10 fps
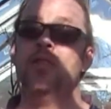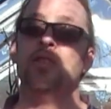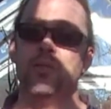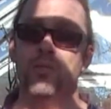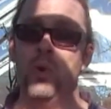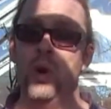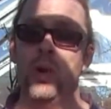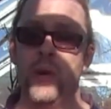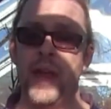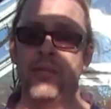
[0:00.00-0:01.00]
Doesn't
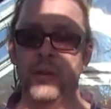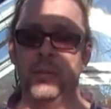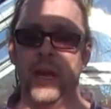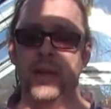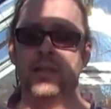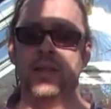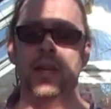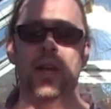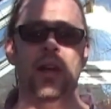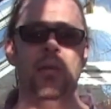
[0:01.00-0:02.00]
work with every plant.
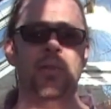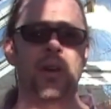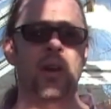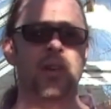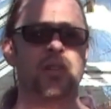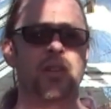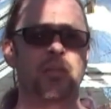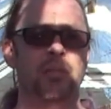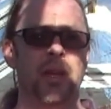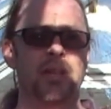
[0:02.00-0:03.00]
There are
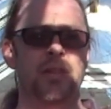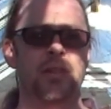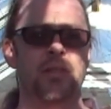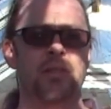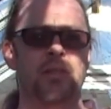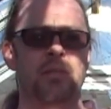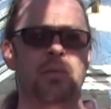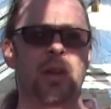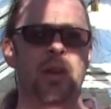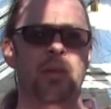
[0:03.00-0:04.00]
certain plants that it doesn't
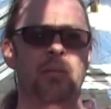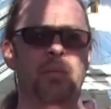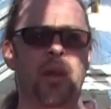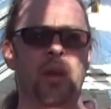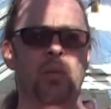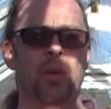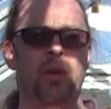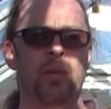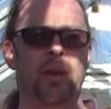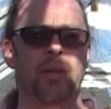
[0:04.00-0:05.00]

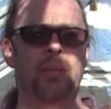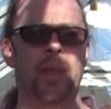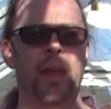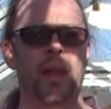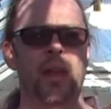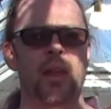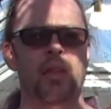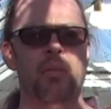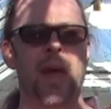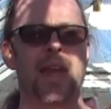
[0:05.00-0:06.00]
work with.
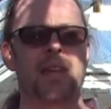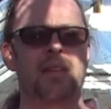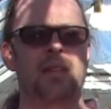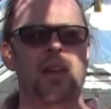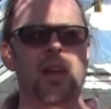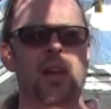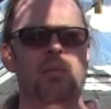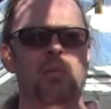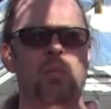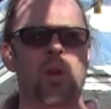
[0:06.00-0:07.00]
The main
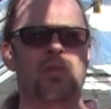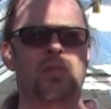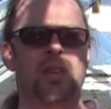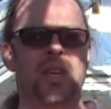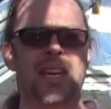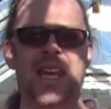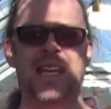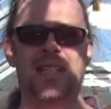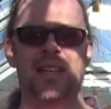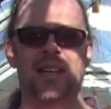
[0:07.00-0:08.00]
ones that you
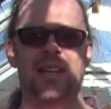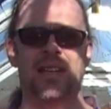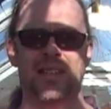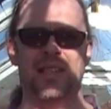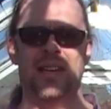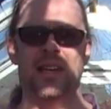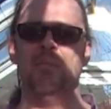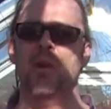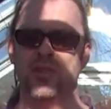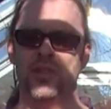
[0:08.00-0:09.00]
need to consider,
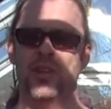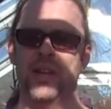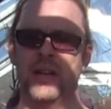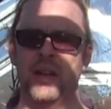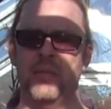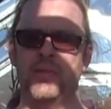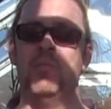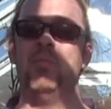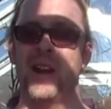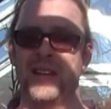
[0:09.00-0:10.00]
most certainly in allotment, are
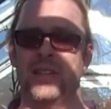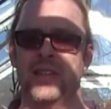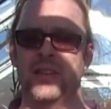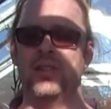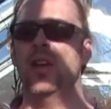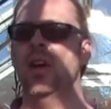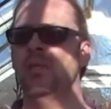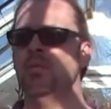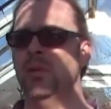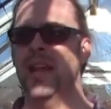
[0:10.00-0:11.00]
brassicas
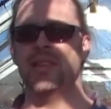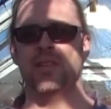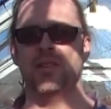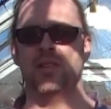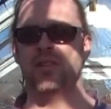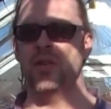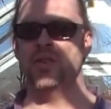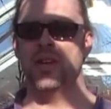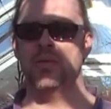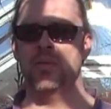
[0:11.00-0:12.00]
and plants that are
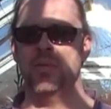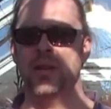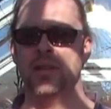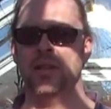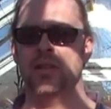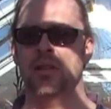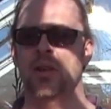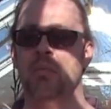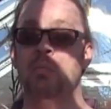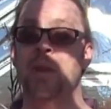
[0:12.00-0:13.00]
associated with brassicas,
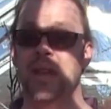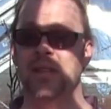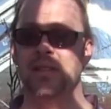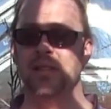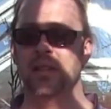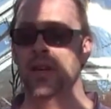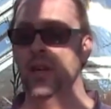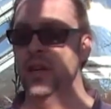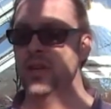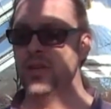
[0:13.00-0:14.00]
like beets.
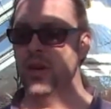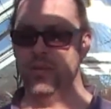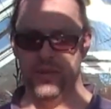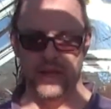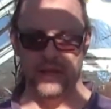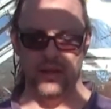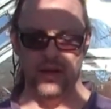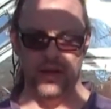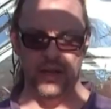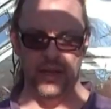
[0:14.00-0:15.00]
So things
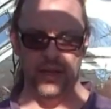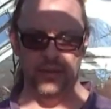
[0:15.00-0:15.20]
like